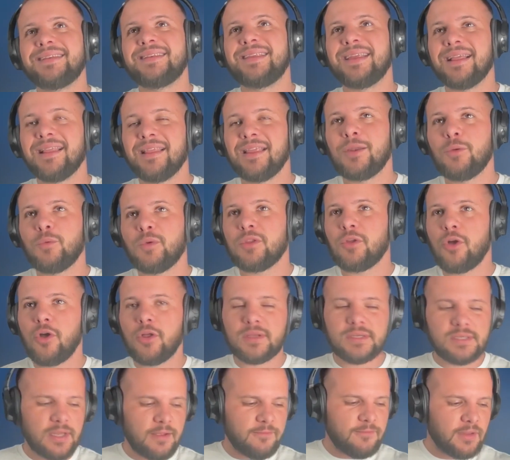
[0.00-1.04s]
dealing with all
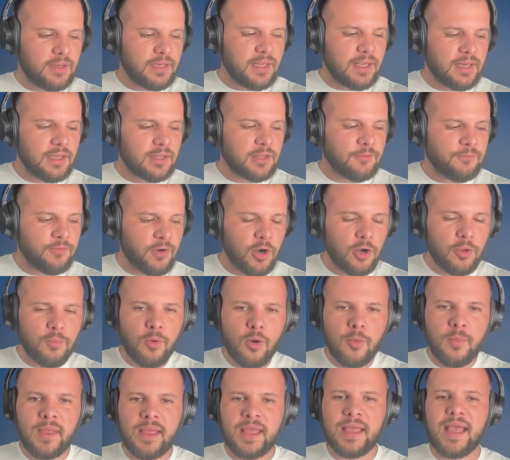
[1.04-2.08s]
the stuff I did at the fire
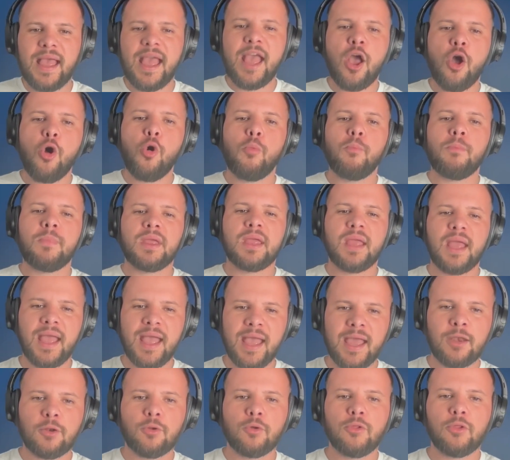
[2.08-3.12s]
department, it helped me
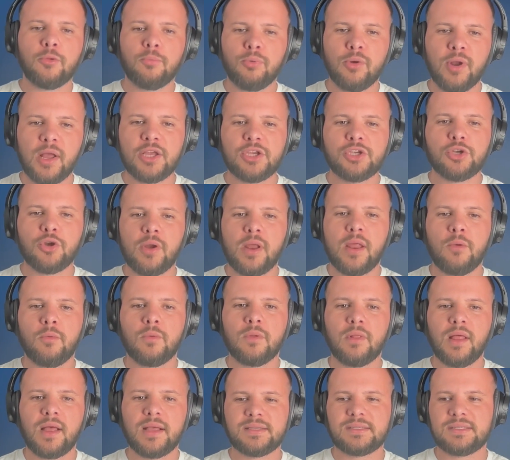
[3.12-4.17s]
handle the pressure and
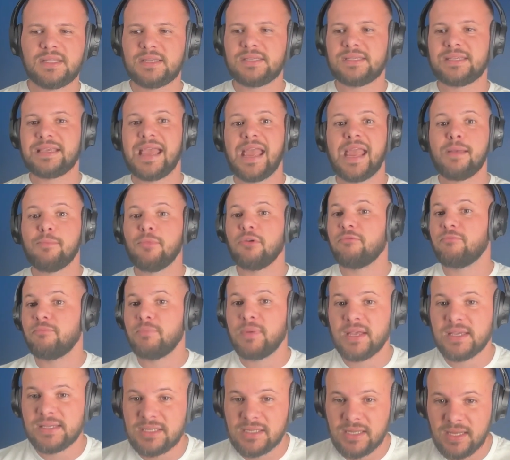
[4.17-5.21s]
realize this game of
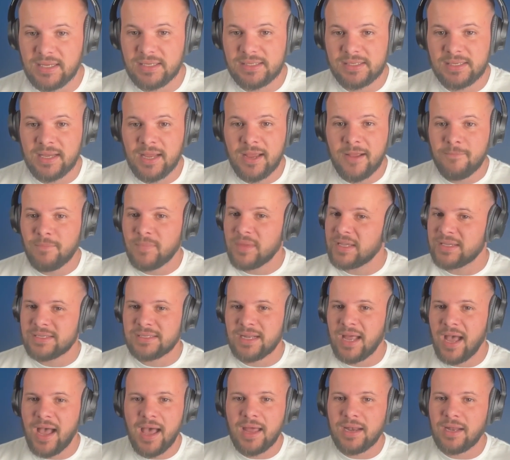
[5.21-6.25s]
business is
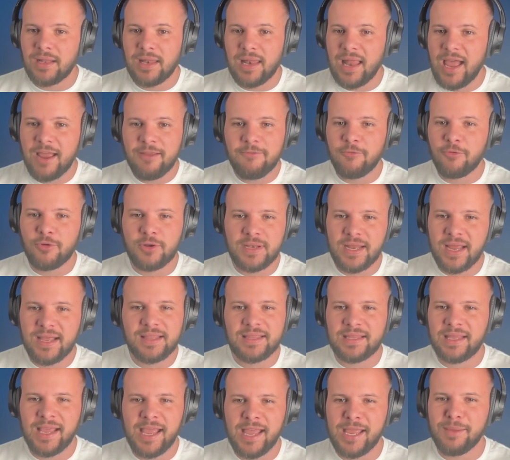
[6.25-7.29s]
not a life or
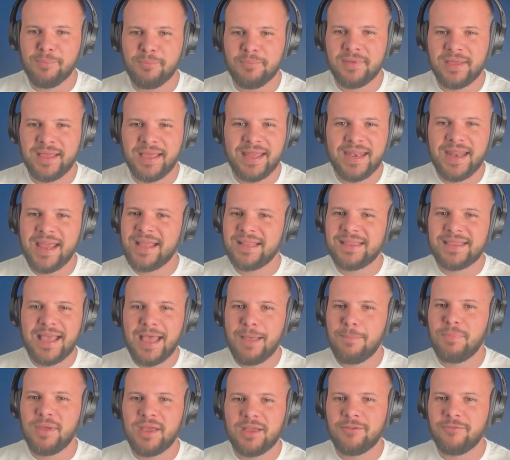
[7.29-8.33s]
death game. It ain't
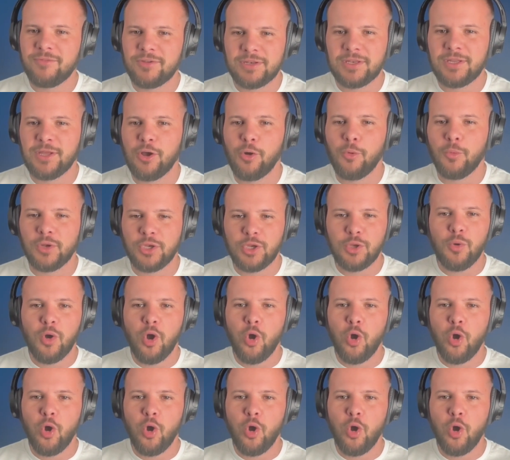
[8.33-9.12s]
that big of a deal. When you